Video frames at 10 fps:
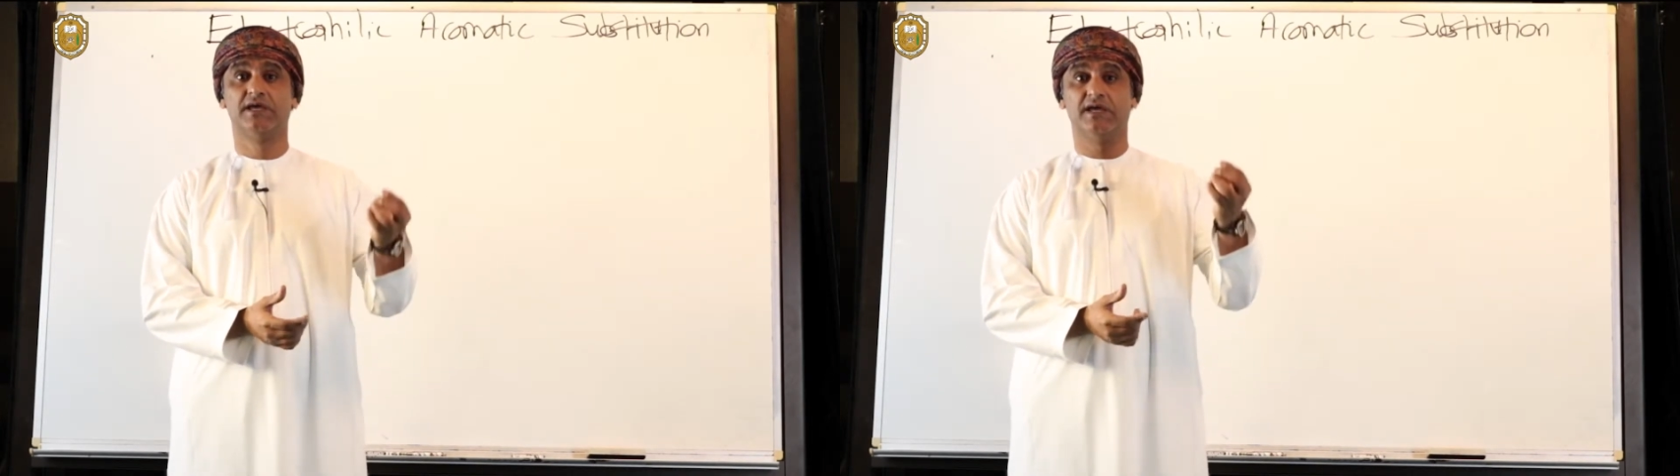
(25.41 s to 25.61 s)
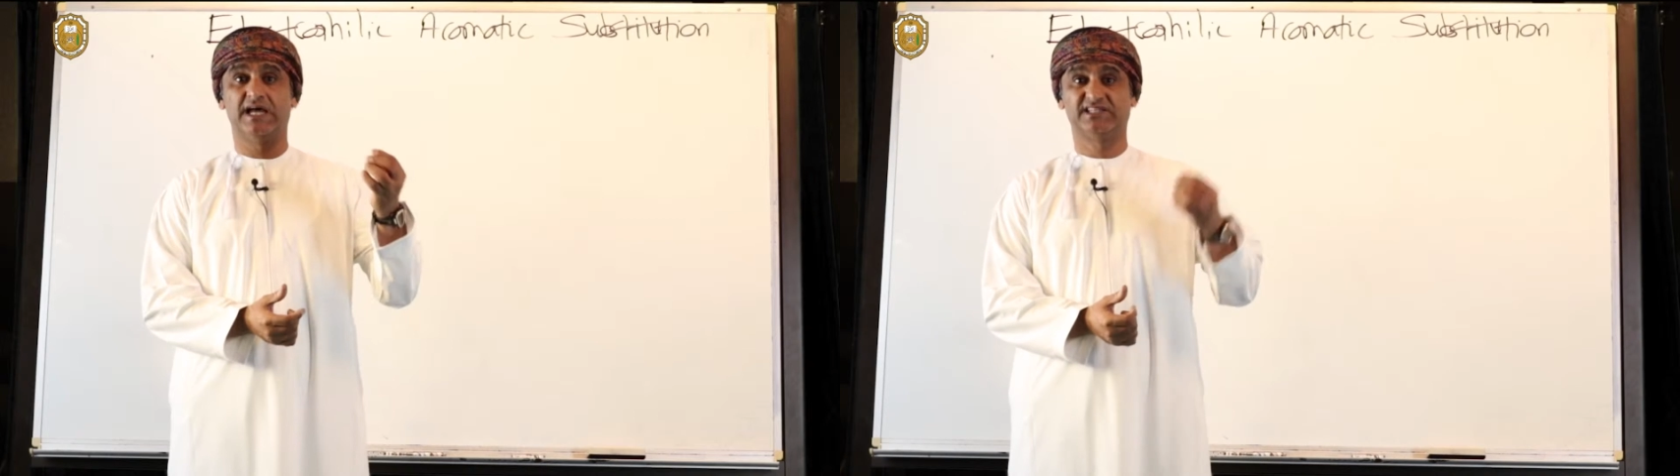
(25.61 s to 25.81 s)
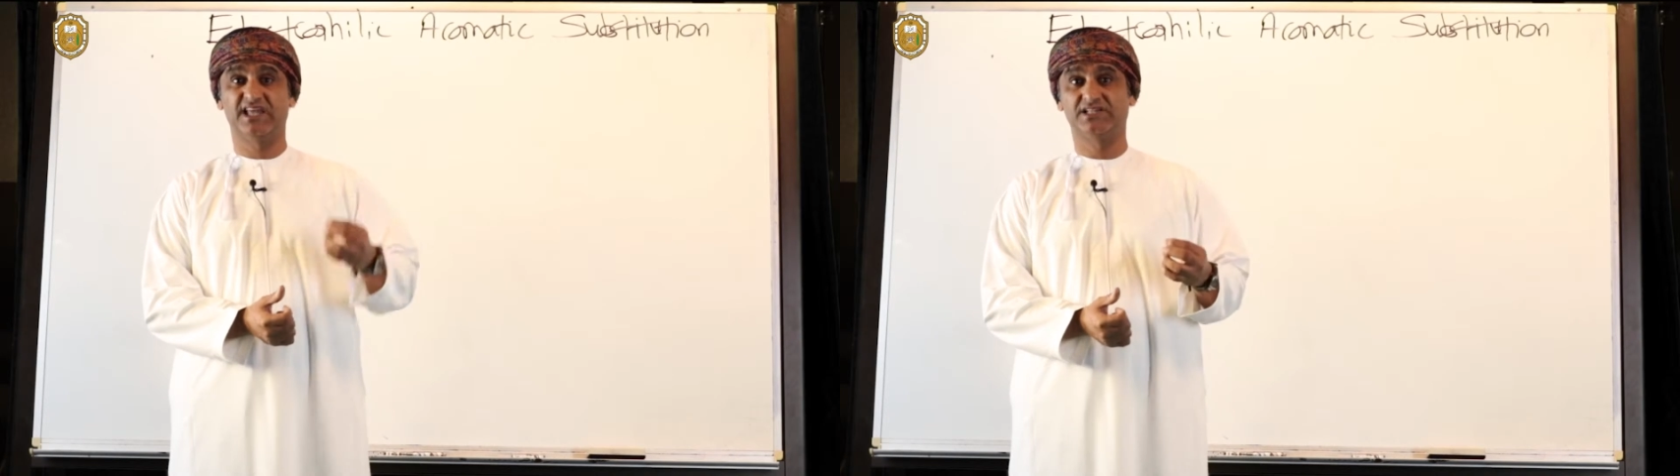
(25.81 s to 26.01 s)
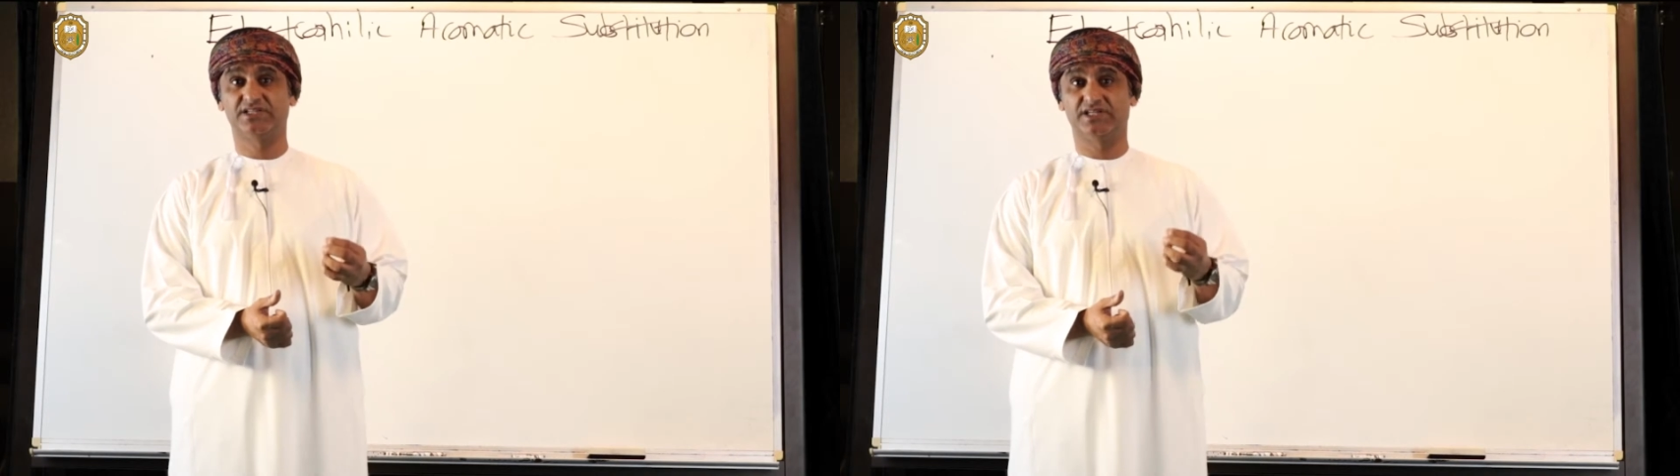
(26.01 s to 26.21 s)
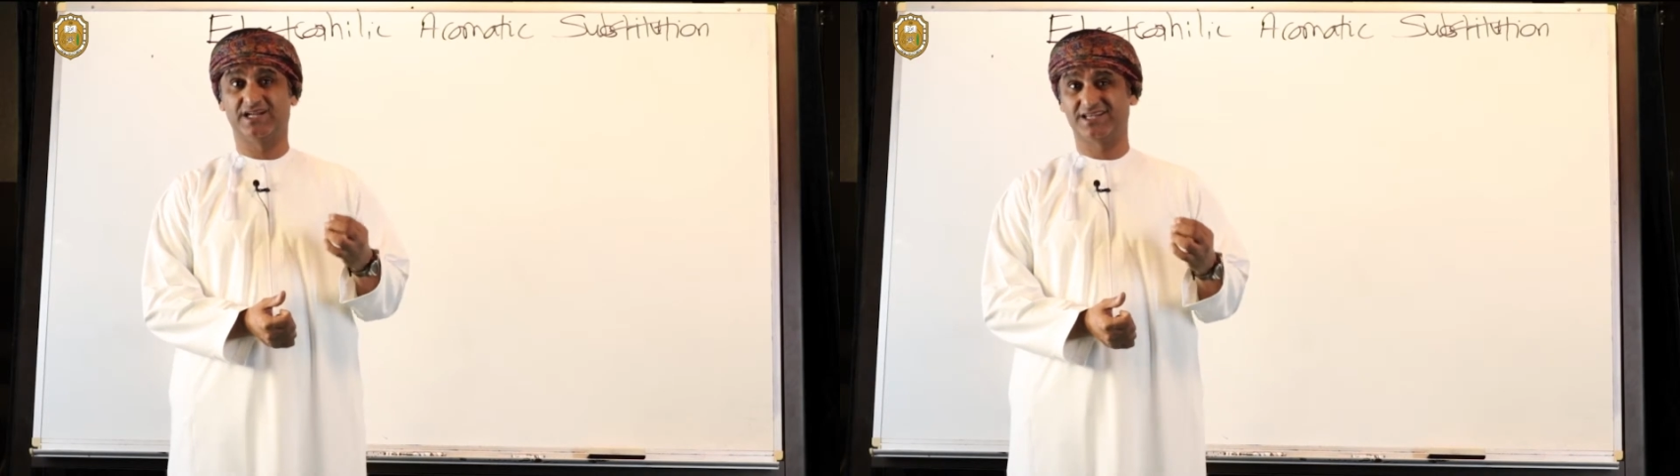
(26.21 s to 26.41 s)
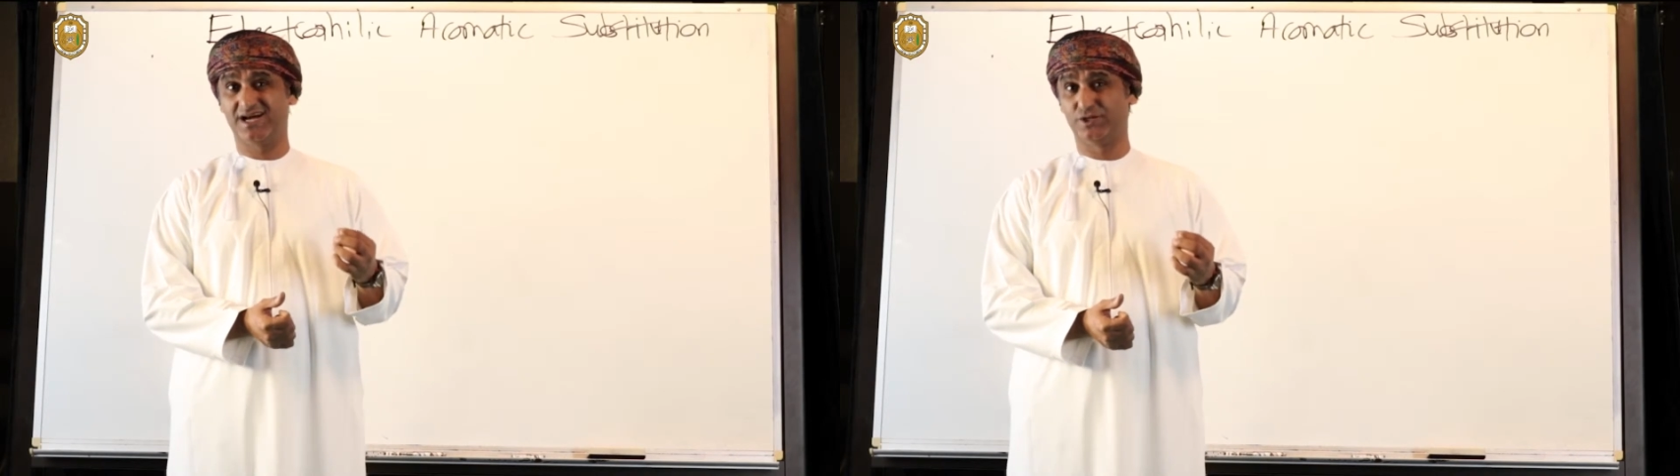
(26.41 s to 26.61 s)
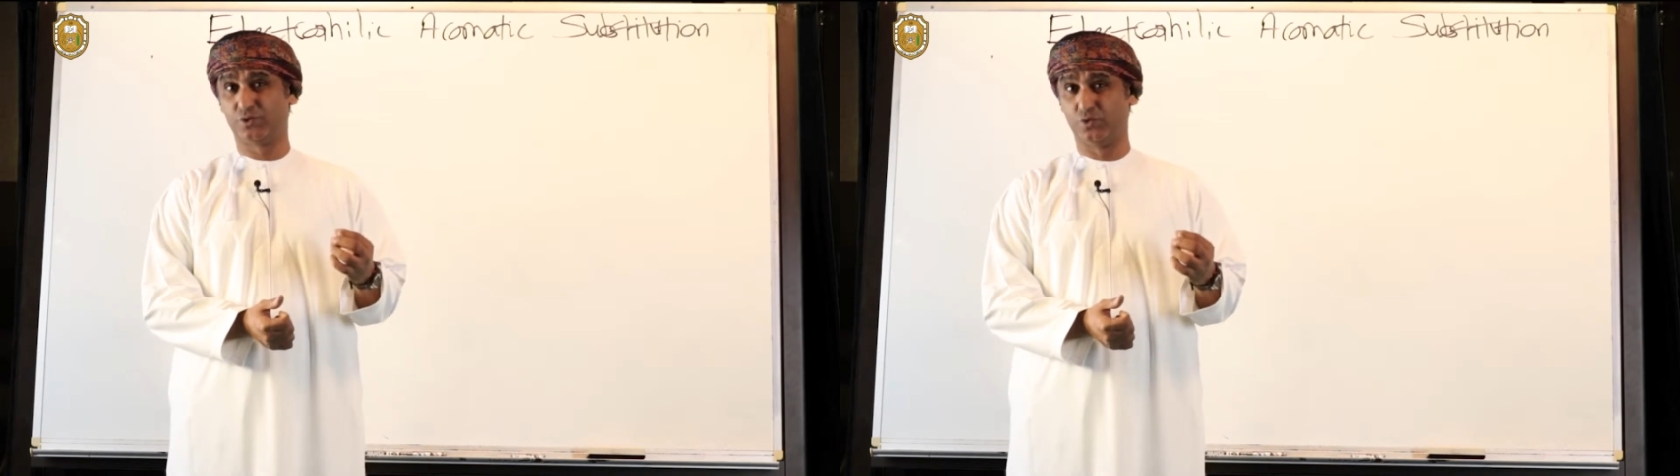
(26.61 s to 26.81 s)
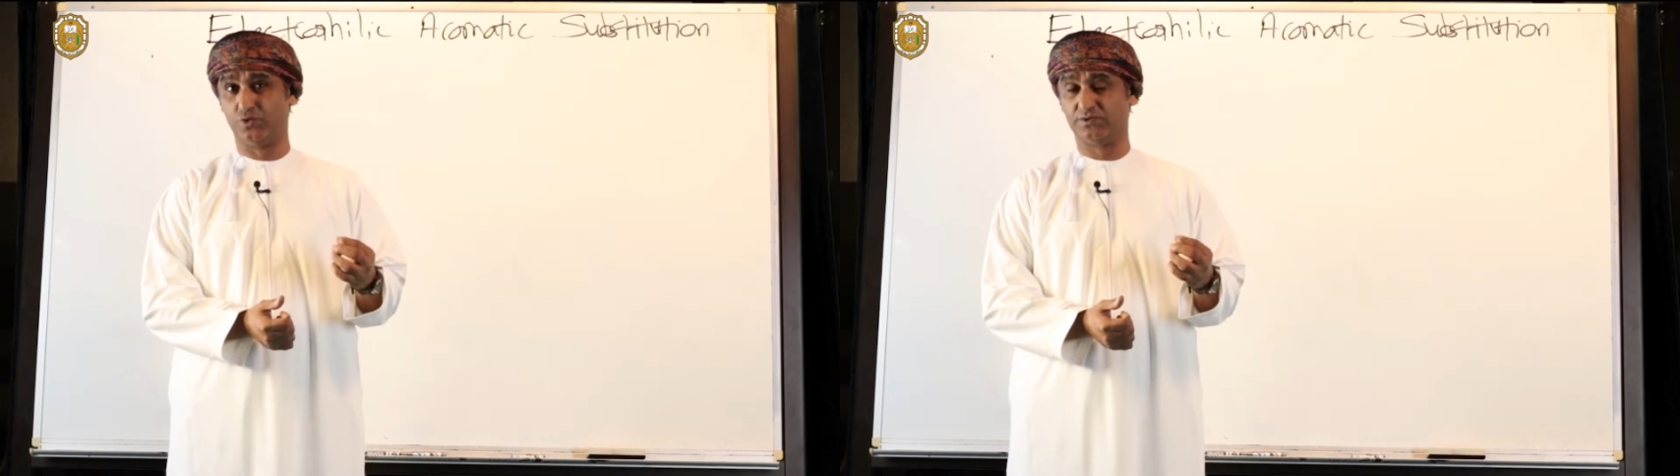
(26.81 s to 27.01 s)
attach an alkyl
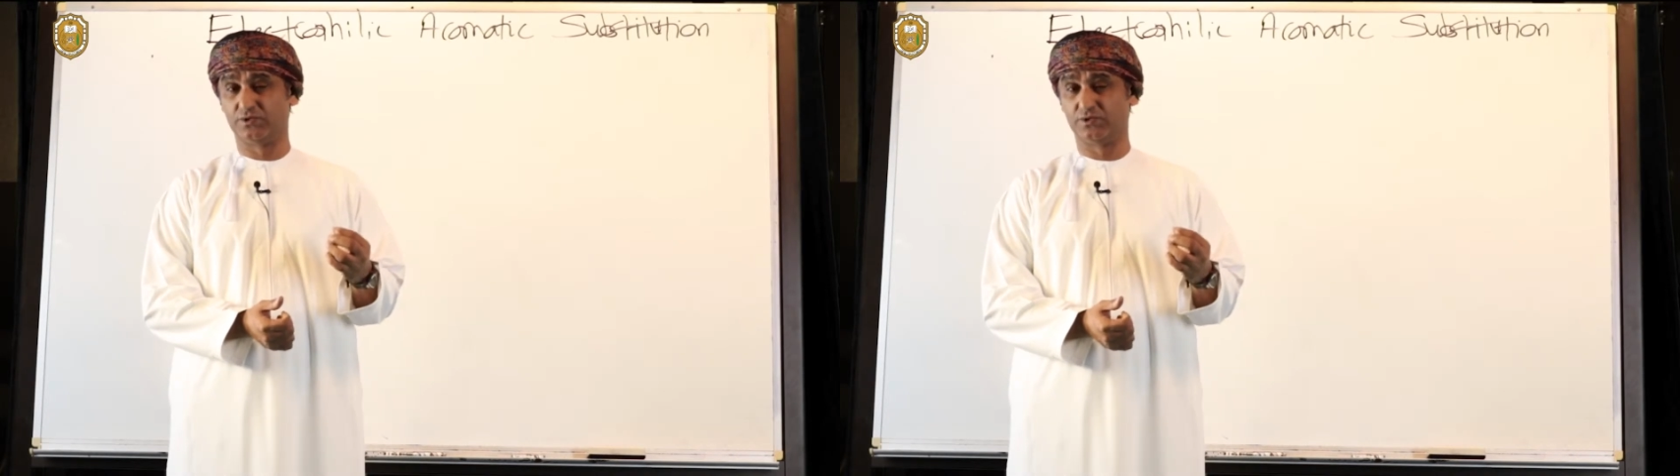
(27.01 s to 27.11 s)
group